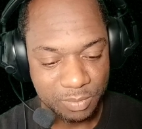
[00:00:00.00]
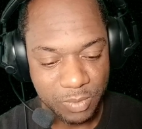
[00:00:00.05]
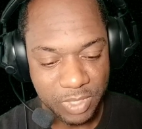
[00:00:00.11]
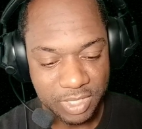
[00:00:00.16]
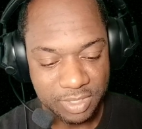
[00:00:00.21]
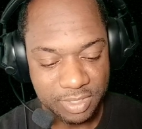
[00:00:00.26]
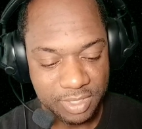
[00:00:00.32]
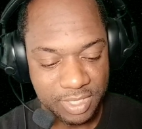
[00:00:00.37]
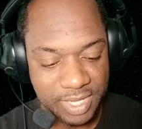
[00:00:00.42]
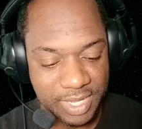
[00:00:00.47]

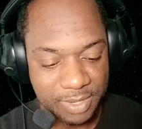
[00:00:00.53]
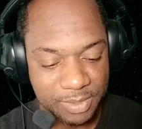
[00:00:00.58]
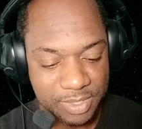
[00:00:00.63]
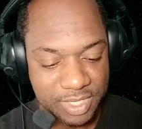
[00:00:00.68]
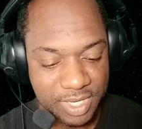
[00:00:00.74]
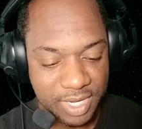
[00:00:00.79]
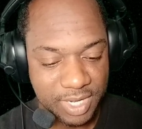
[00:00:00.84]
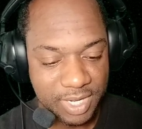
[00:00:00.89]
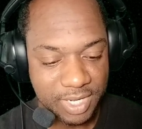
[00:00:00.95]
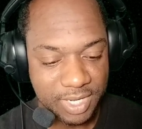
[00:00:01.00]
went to the
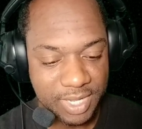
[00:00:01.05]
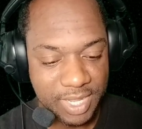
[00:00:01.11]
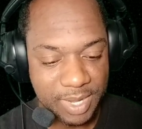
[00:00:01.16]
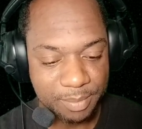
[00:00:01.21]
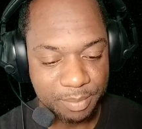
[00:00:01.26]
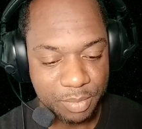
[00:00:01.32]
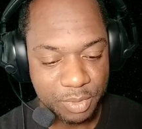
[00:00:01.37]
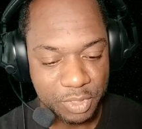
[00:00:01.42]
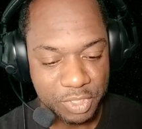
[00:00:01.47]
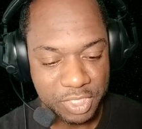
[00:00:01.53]
outside and
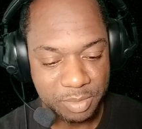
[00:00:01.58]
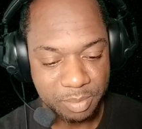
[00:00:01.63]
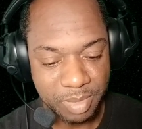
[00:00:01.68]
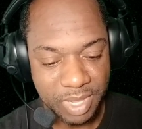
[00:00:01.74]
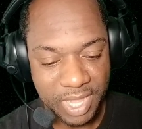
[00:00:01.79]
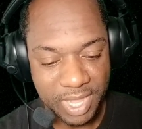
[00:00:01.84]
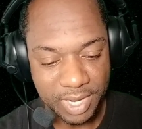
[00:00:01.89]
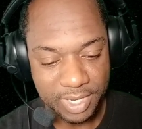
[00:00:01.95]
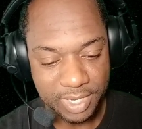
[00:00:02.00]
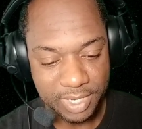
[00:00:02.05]
got pushed
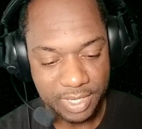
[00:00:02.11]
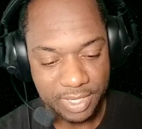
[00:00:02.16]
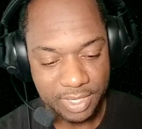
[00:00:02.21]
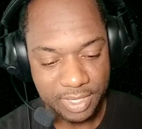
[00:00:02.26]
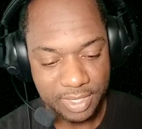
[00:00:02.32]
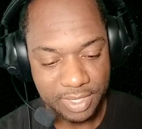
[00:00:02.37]
back.